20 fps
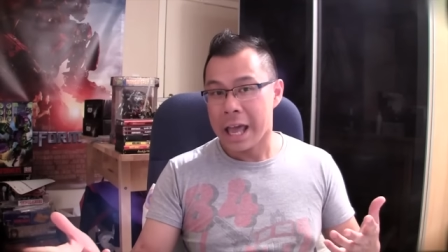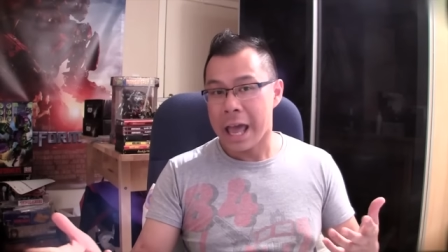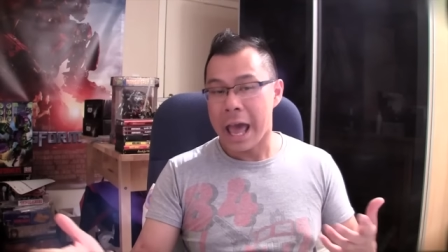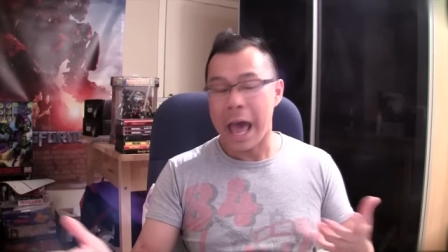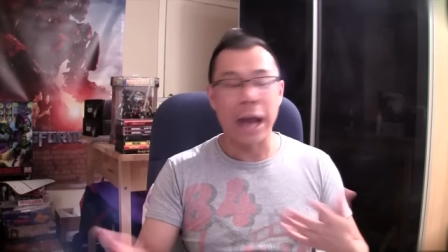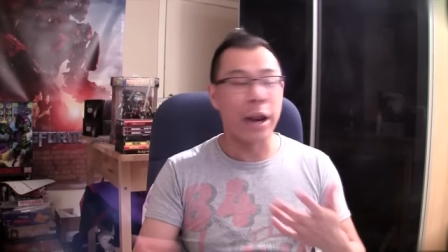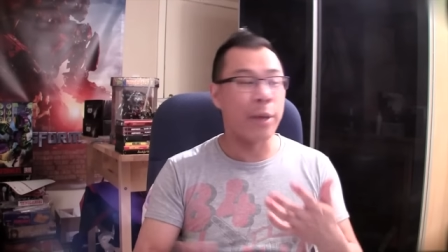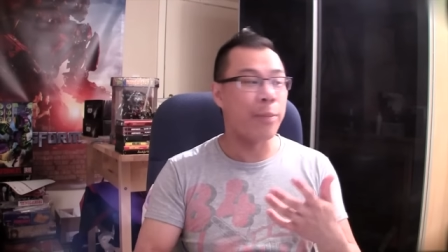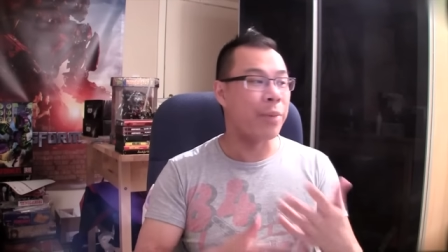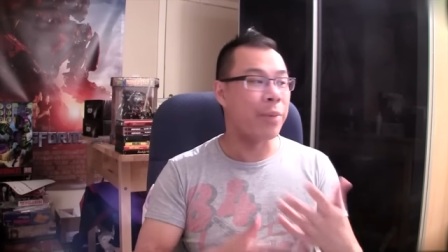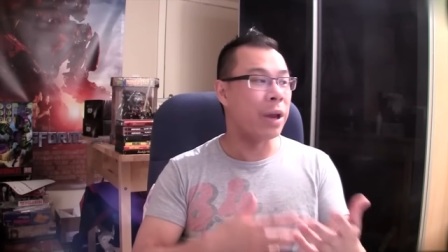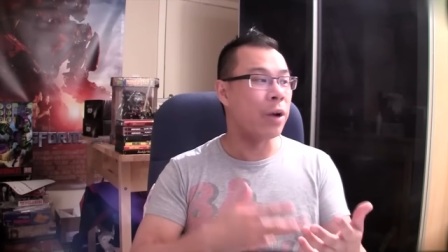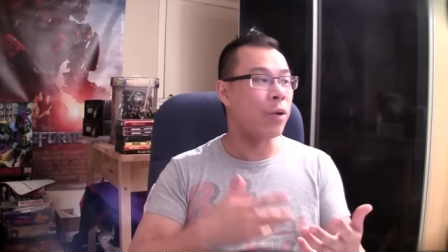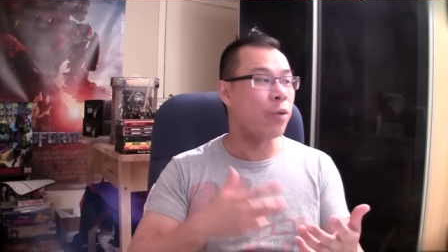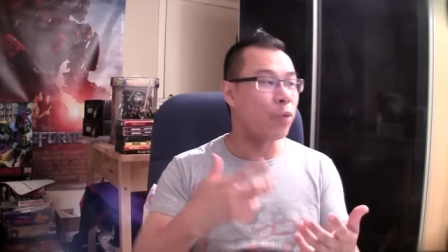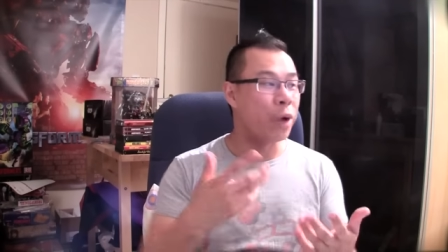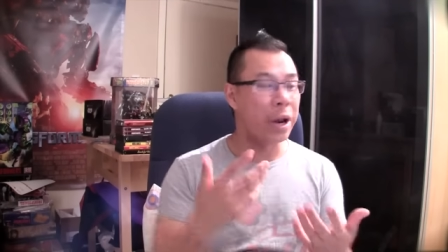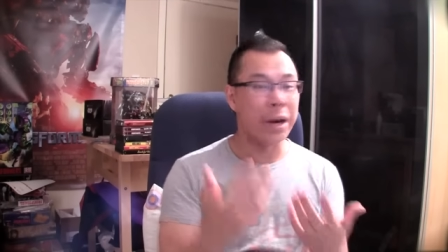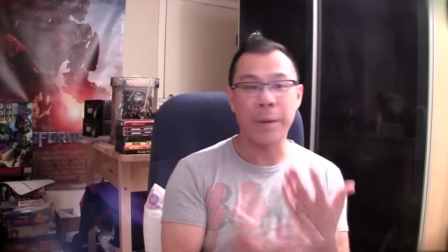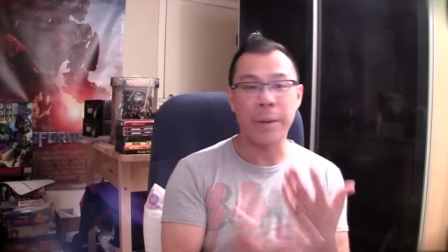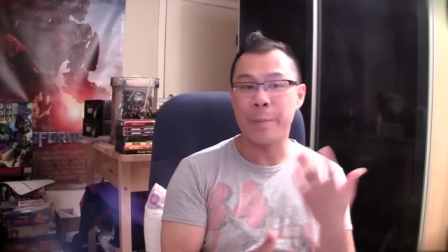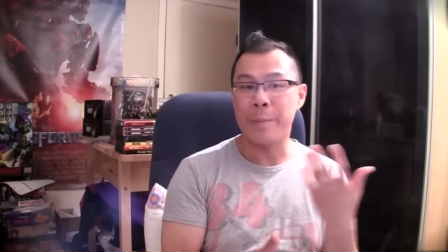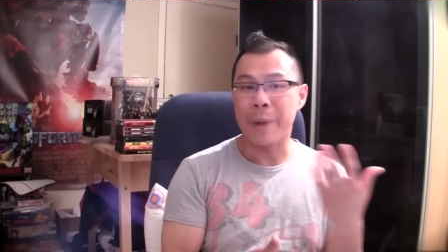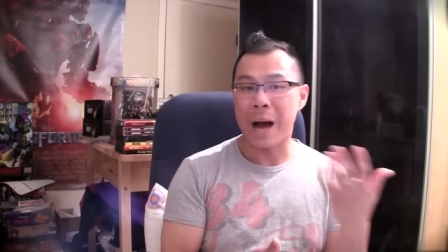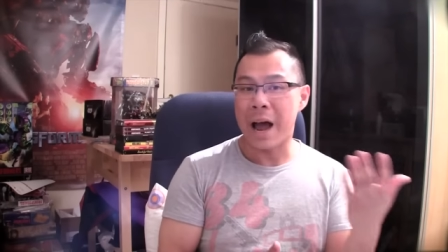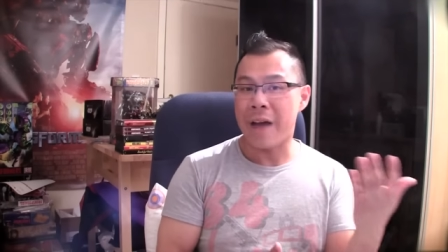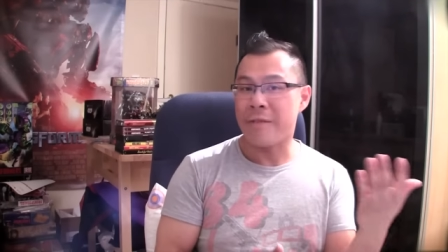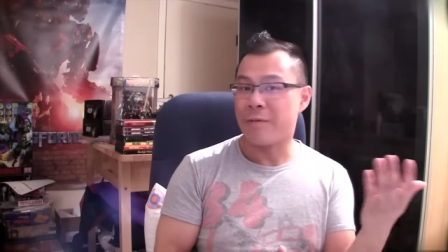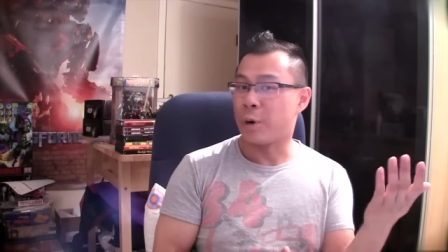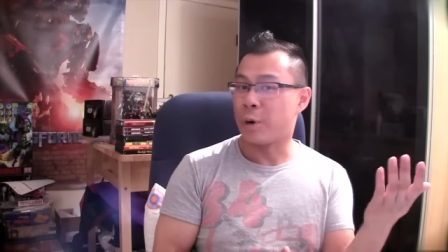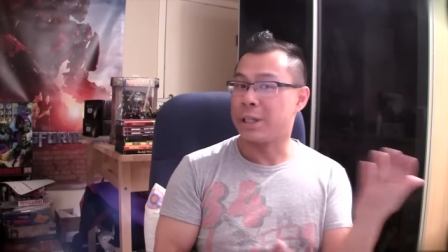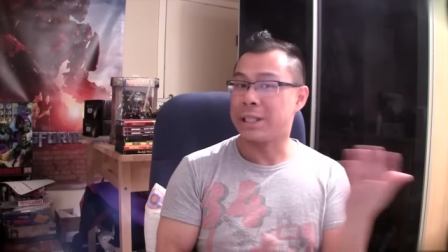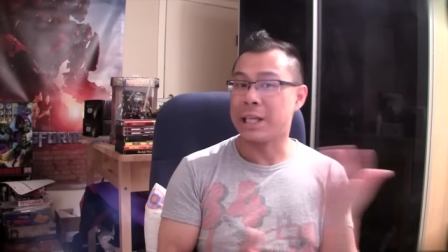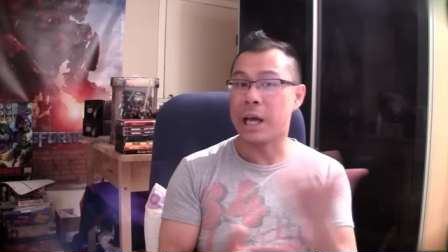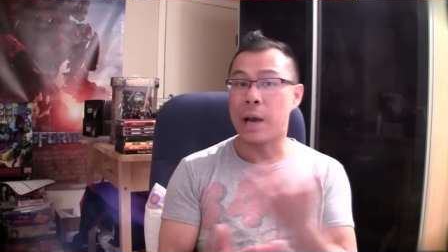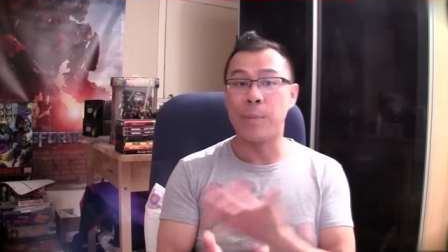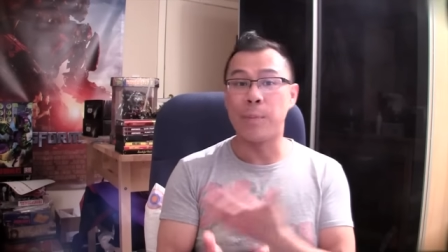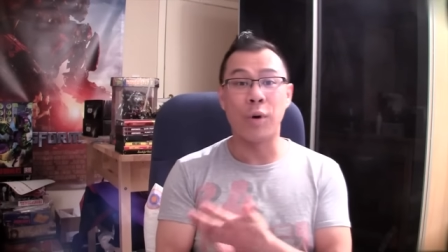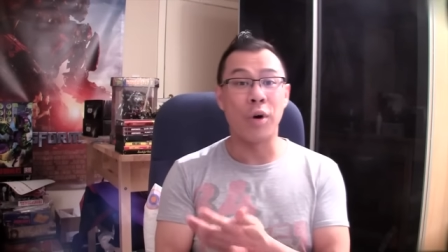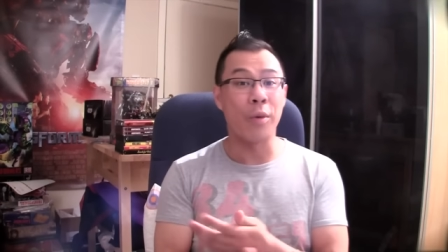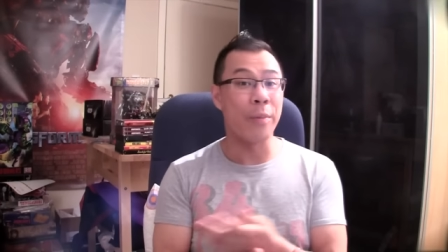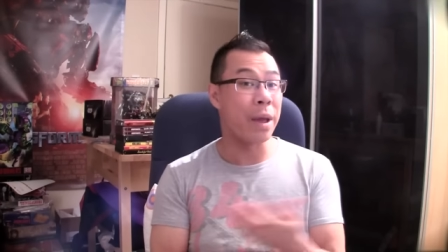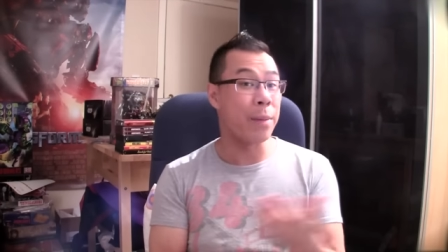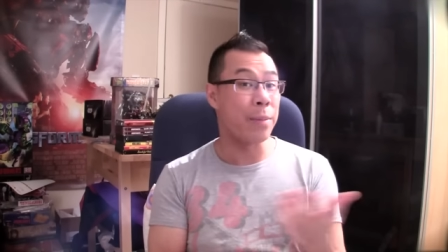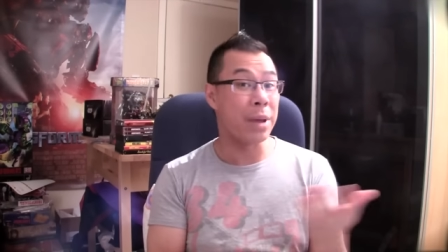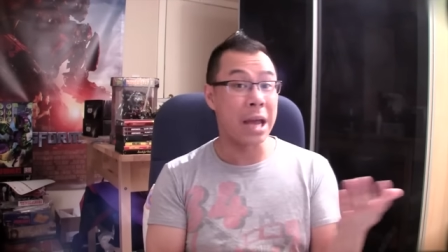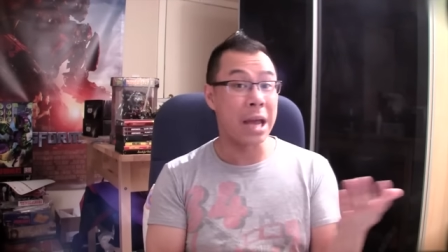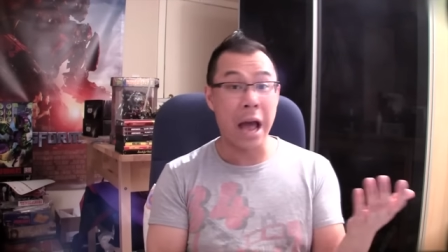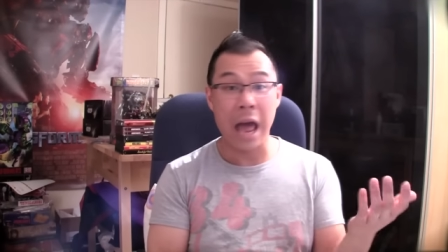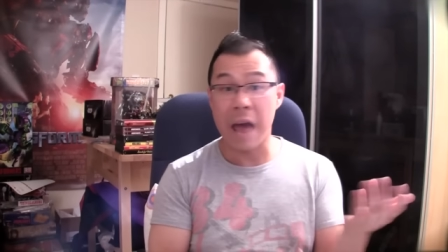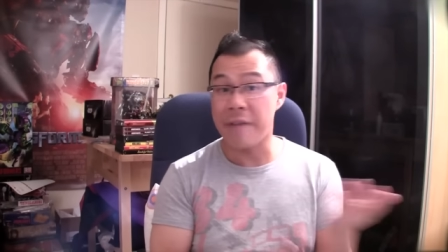had it been written by, for example, maybe uh,